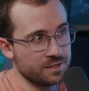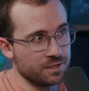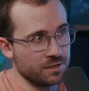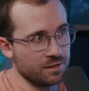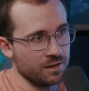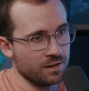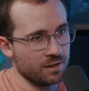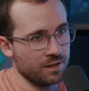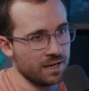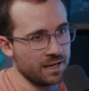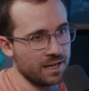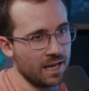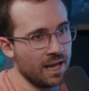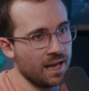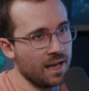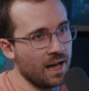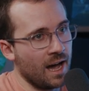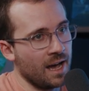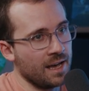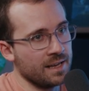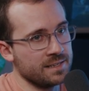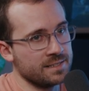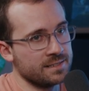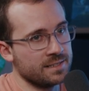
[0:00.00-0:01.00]
So they're like,
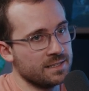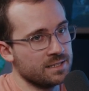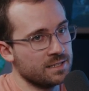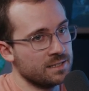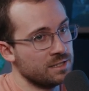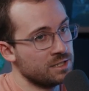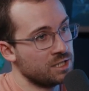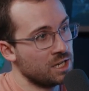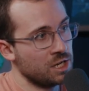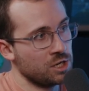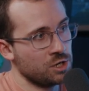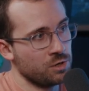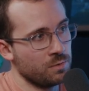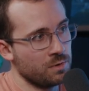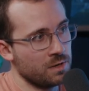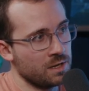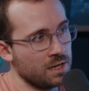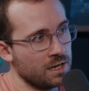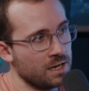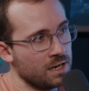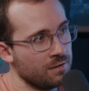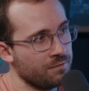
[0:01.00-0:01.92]
AI is disingenuous.